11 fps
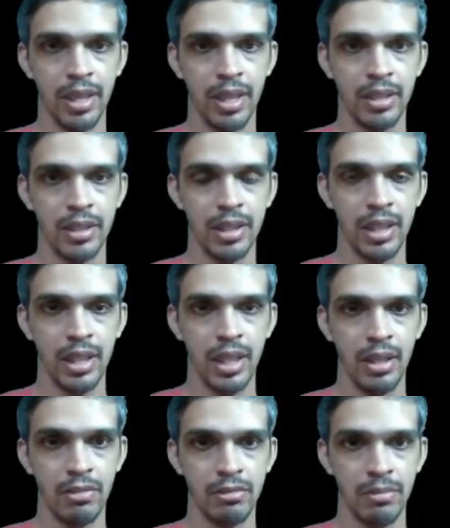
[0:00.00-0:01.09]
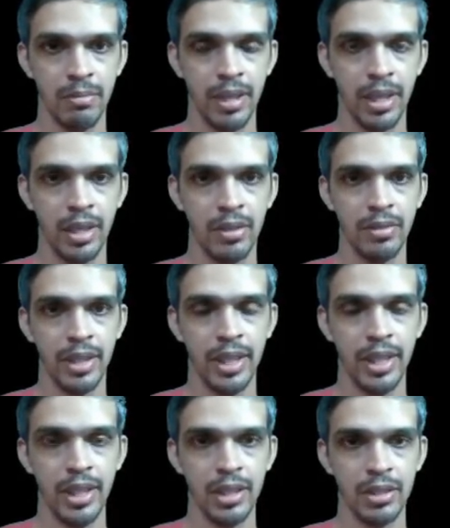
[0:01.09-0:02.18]
So we can see that a of m equal to
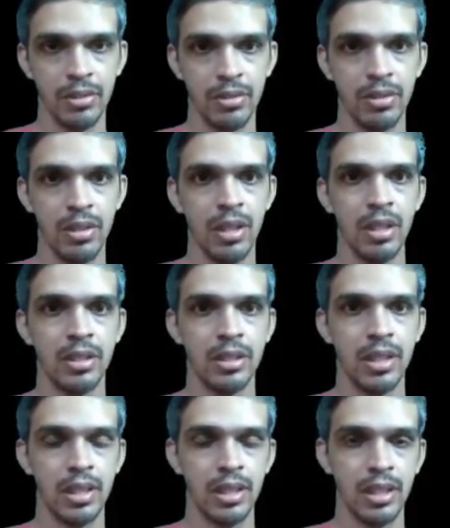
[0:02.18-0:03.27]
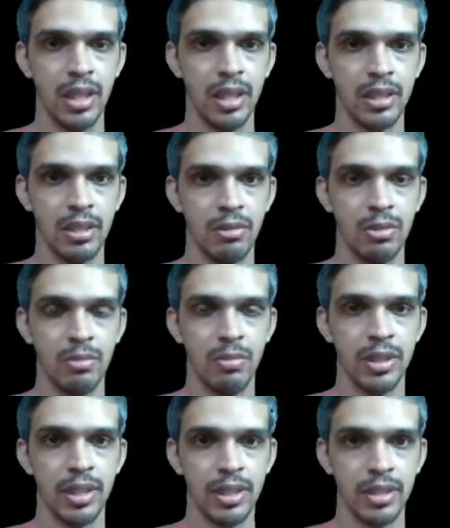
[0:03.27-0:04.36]
80. So search turns
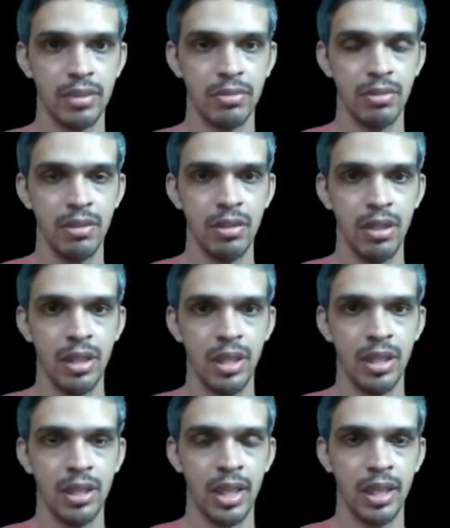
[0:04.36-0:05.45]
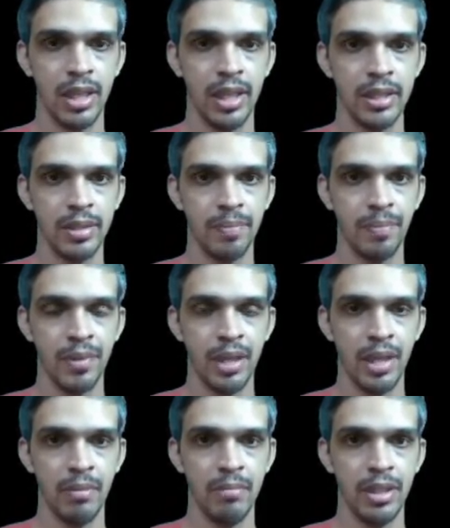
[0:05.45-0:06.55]
out to be successful. In that case
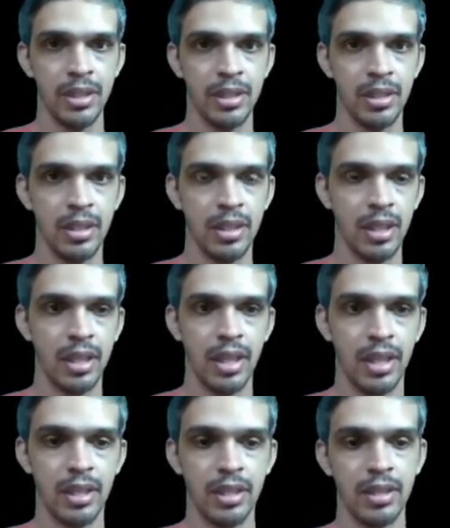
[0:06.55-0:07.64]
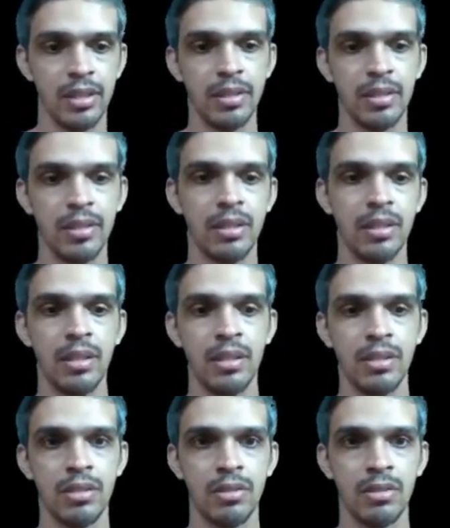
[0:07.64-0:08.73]
m is returned.
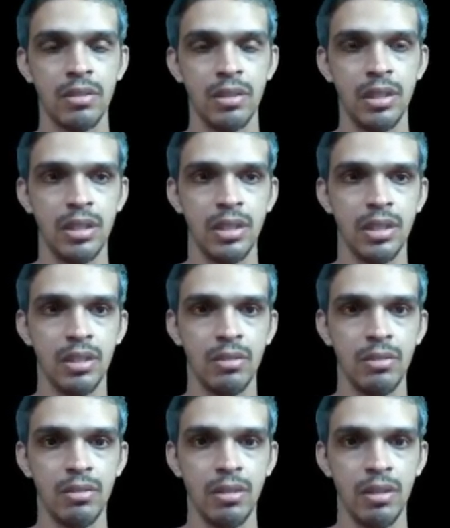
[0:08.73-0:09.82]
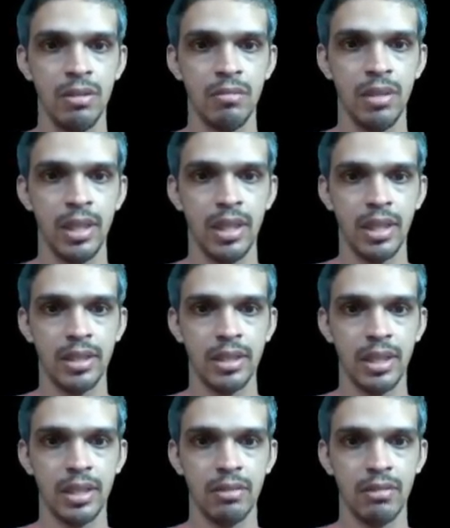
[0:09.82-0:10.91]
So this is how
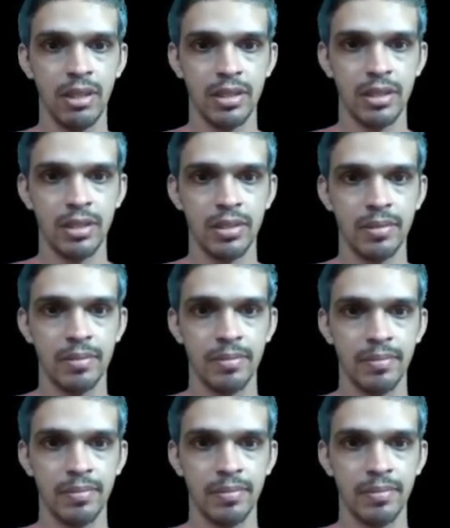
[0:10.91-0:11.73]
binary search works.